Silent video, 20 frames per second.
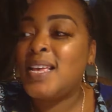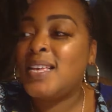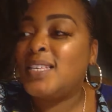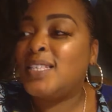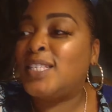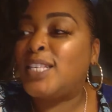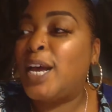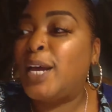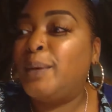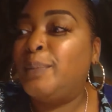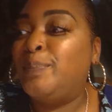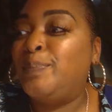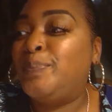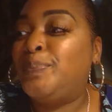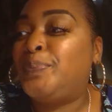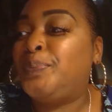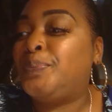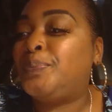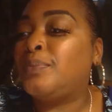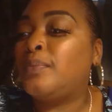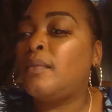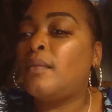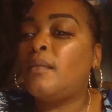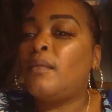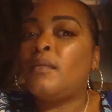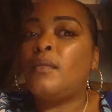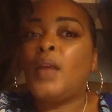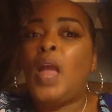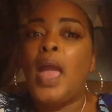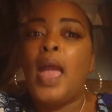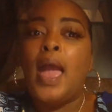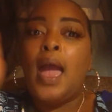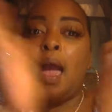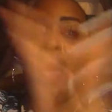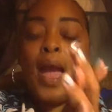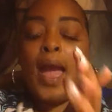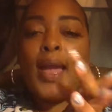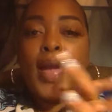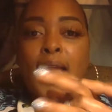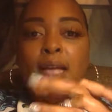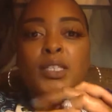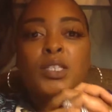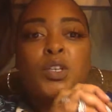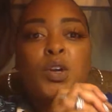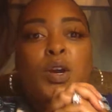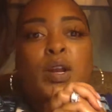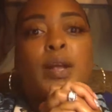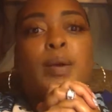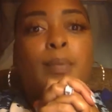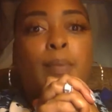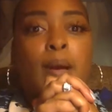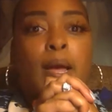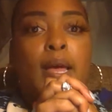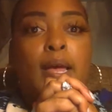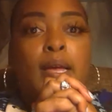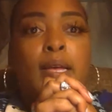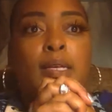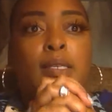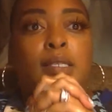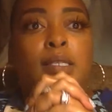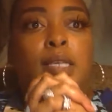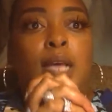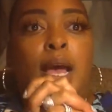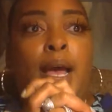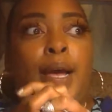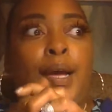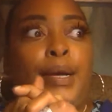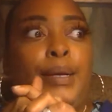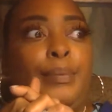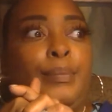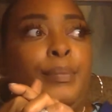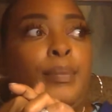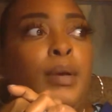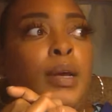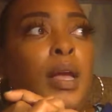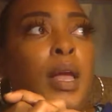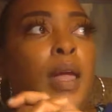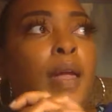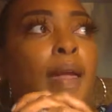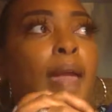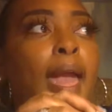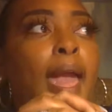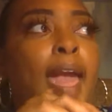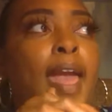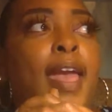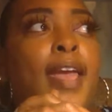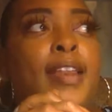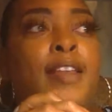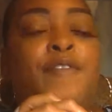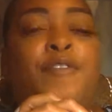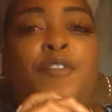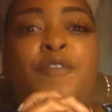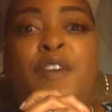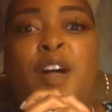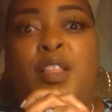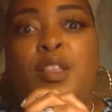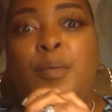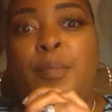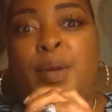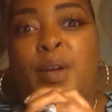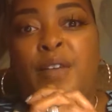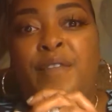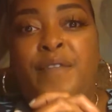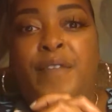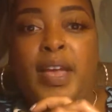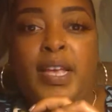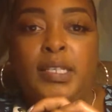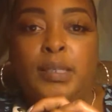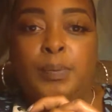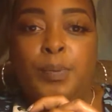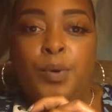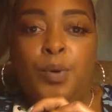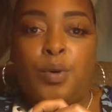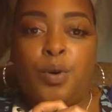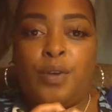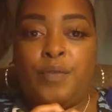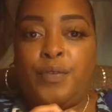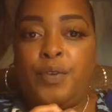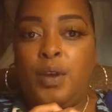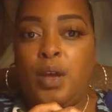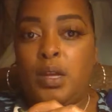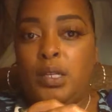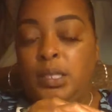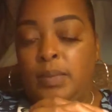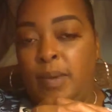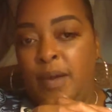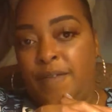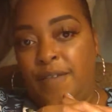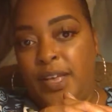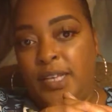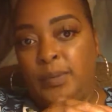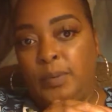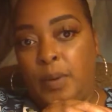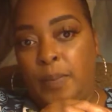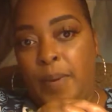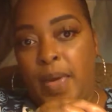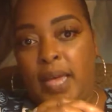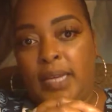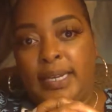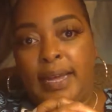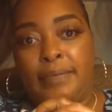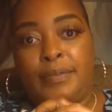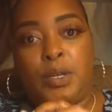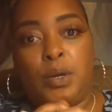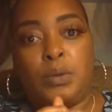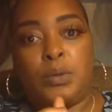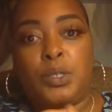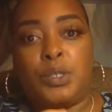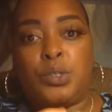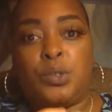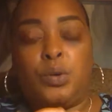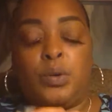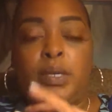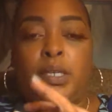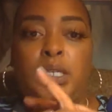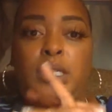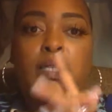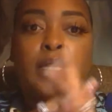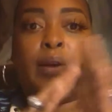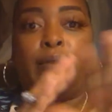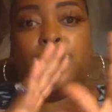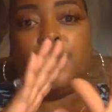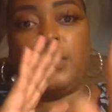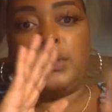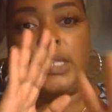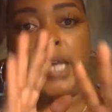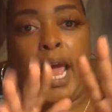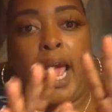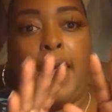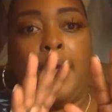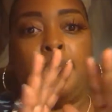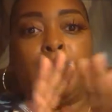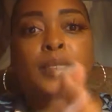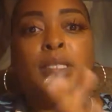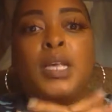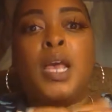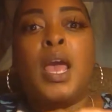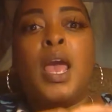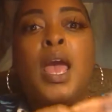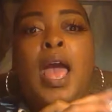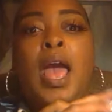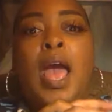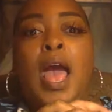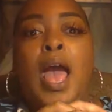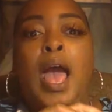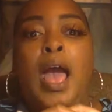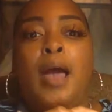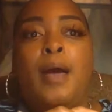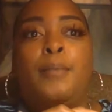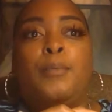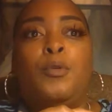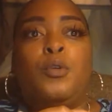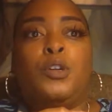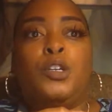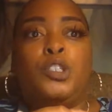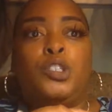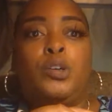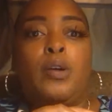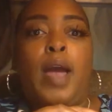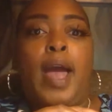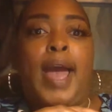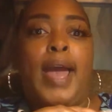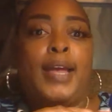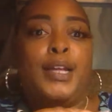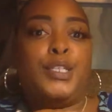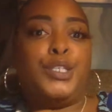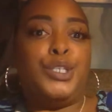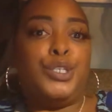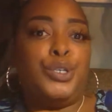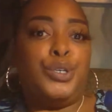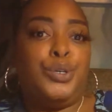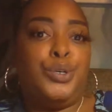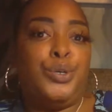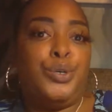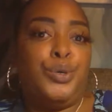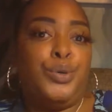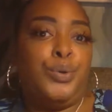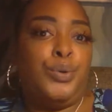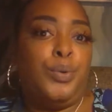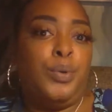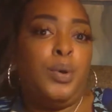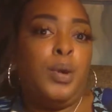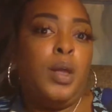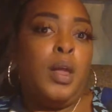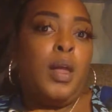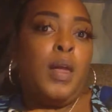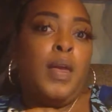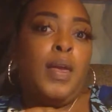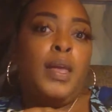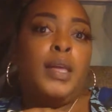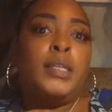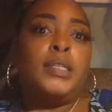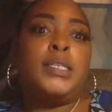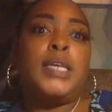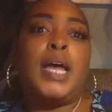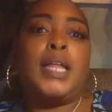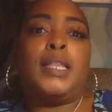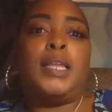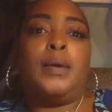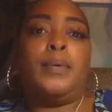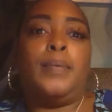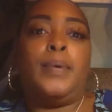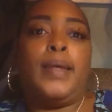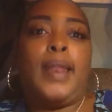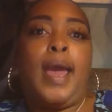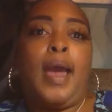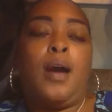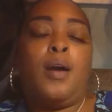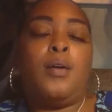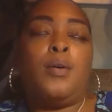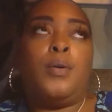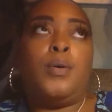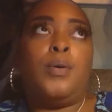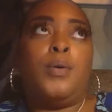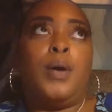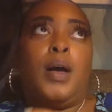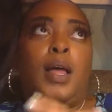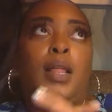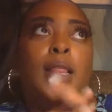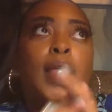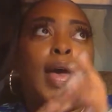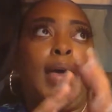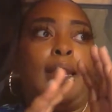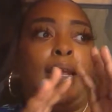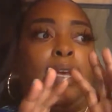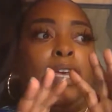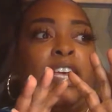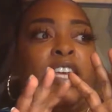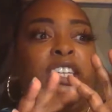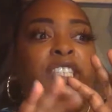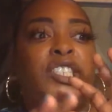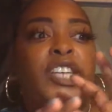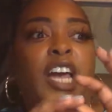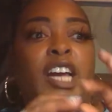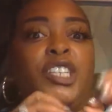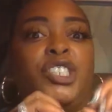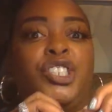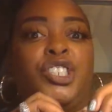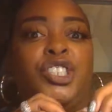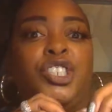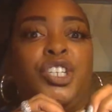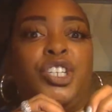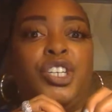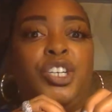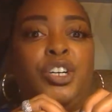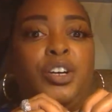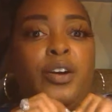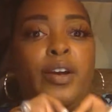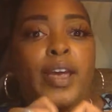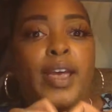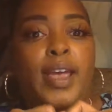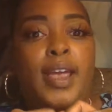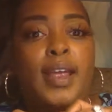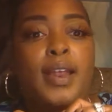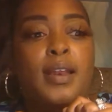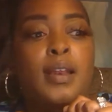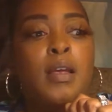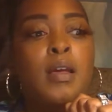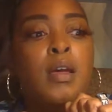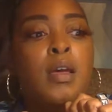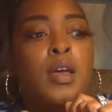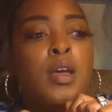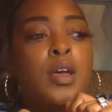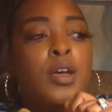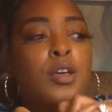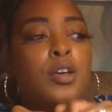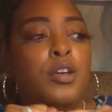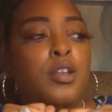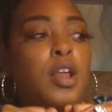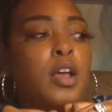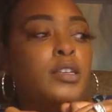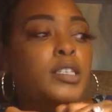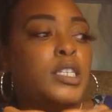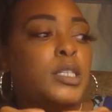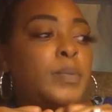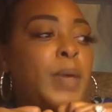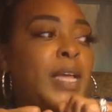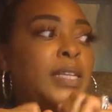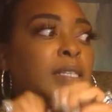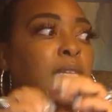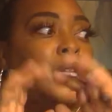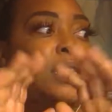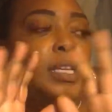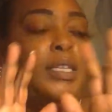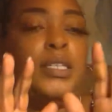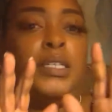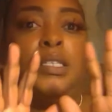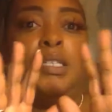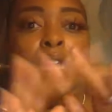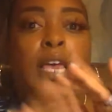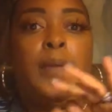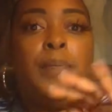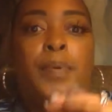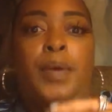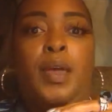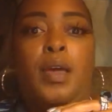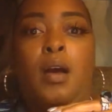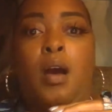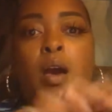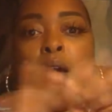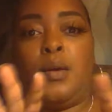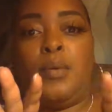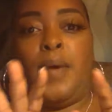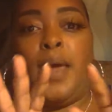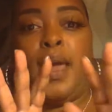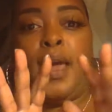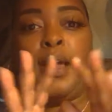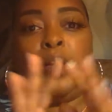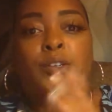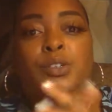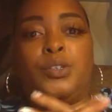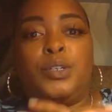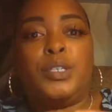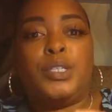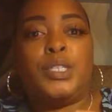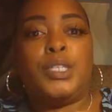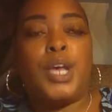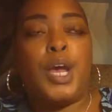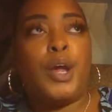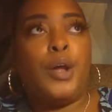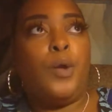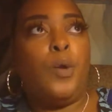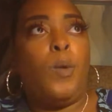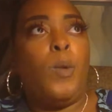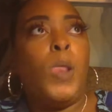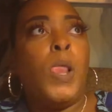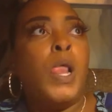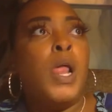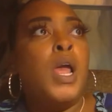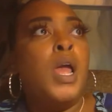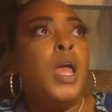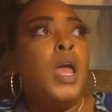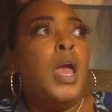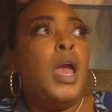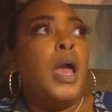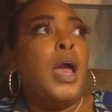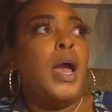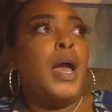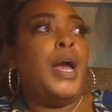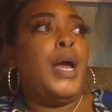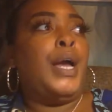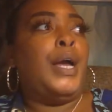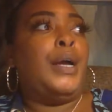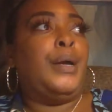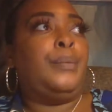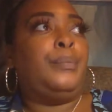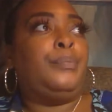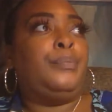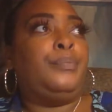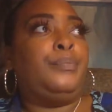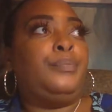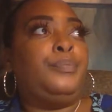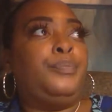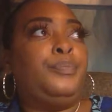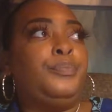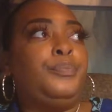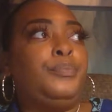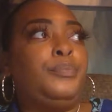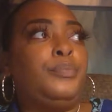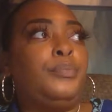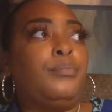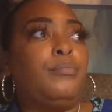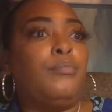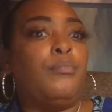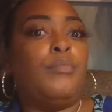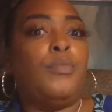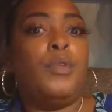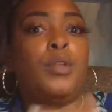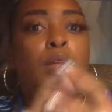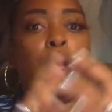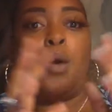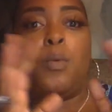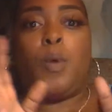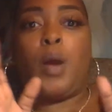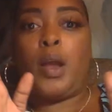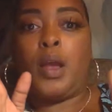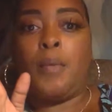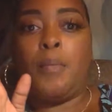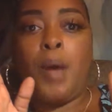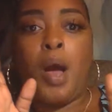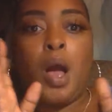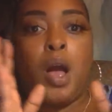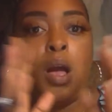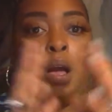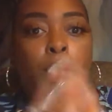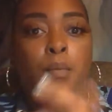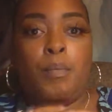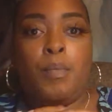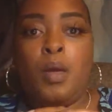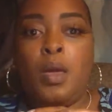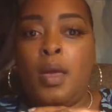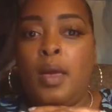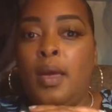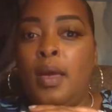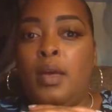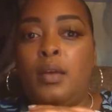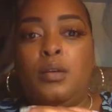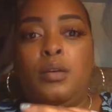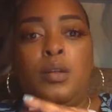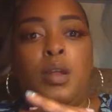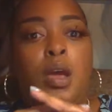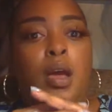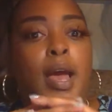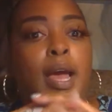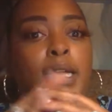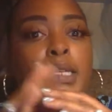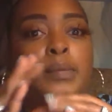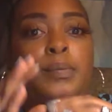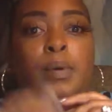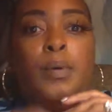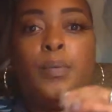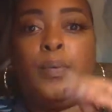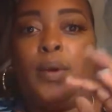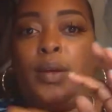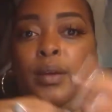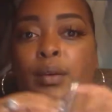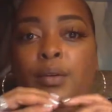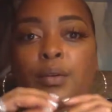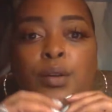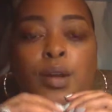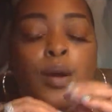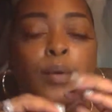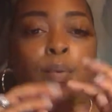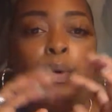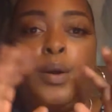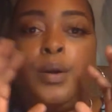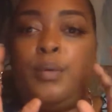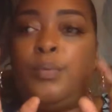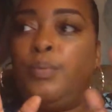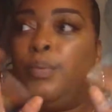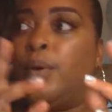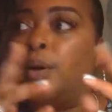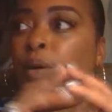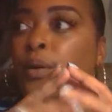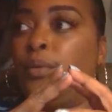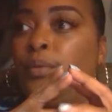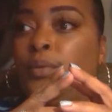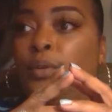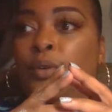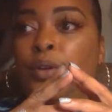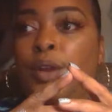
So, how I got started was, and if you follow me on Facebook or if you go to my Facebook page, I've told the story several times. I'm going to try to tell it without a lot of conjecture and, just basically just keep it all the way 100. So, um, working mom, husband, we're